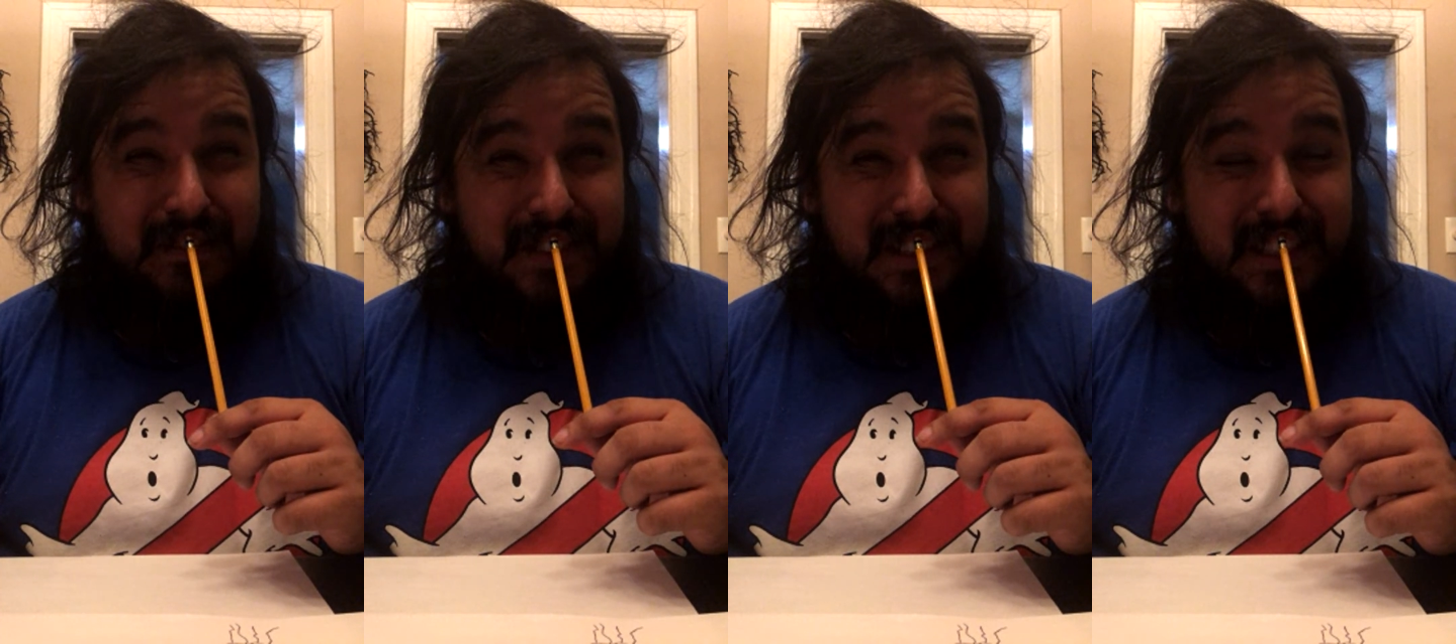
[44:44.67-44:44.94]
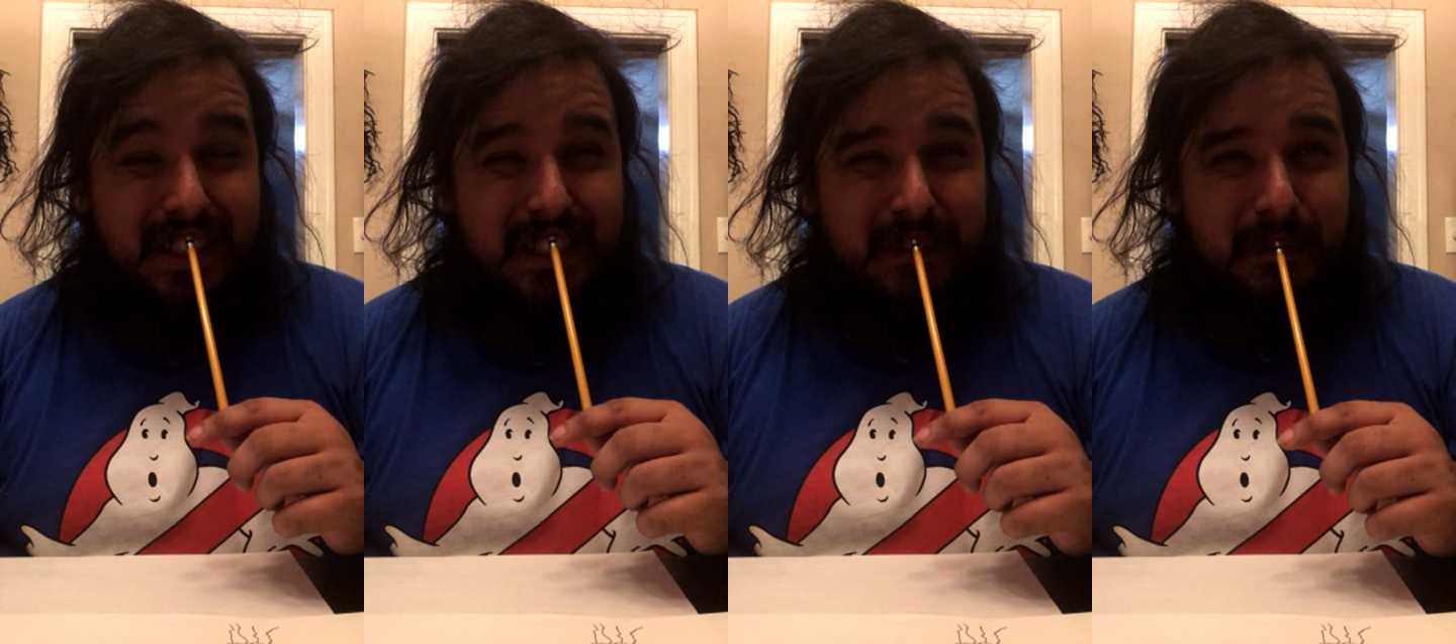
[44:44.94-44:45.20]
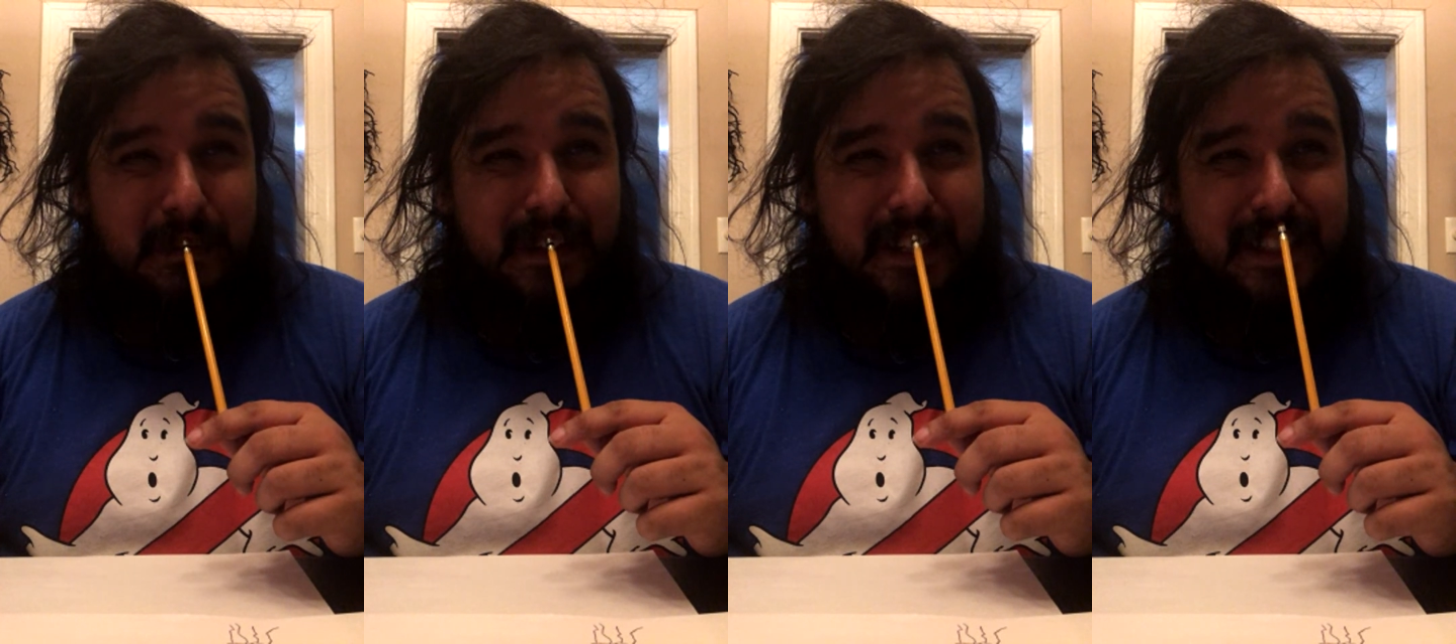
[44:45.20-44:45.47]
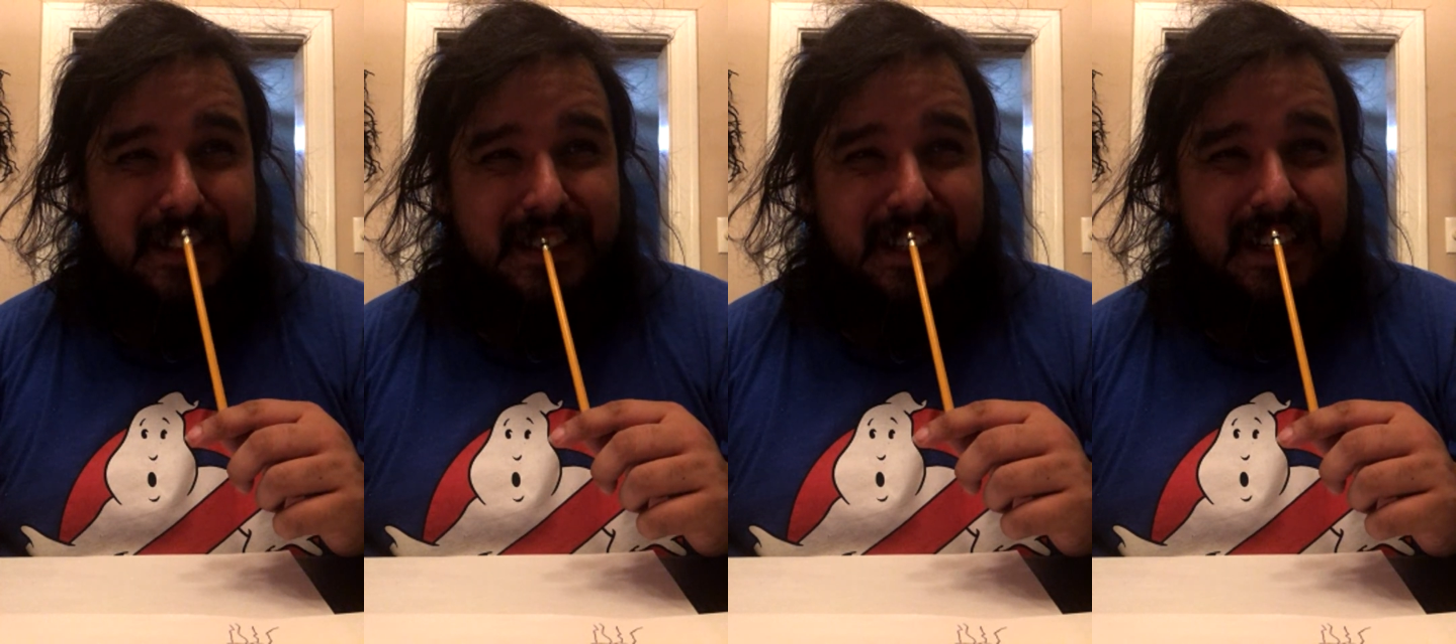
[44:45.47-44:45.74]
seen
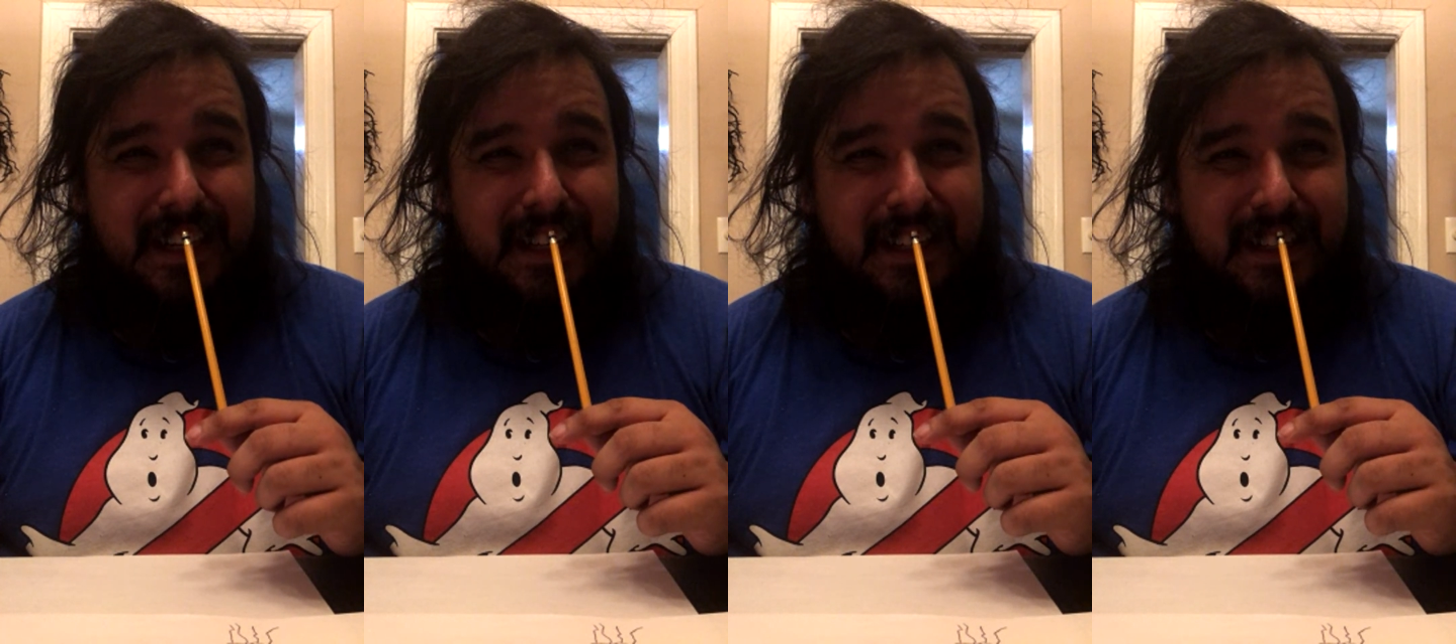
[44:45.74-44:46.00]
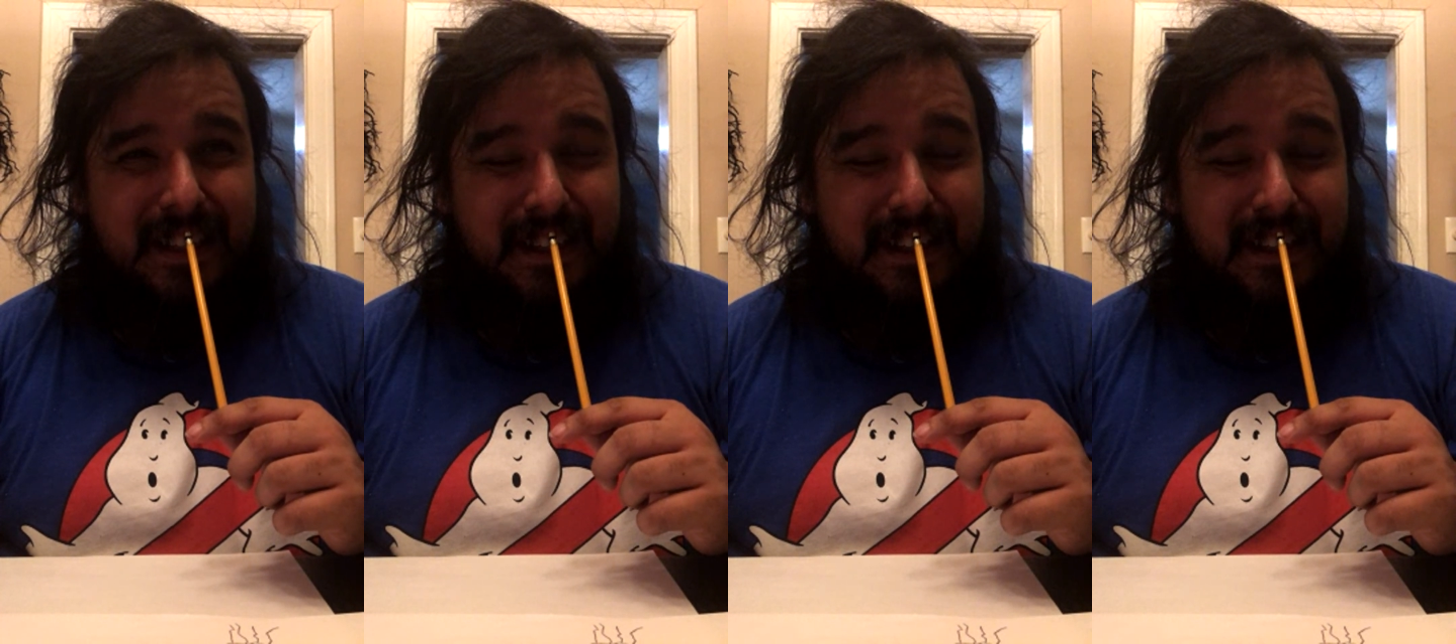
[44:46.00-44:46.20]
is like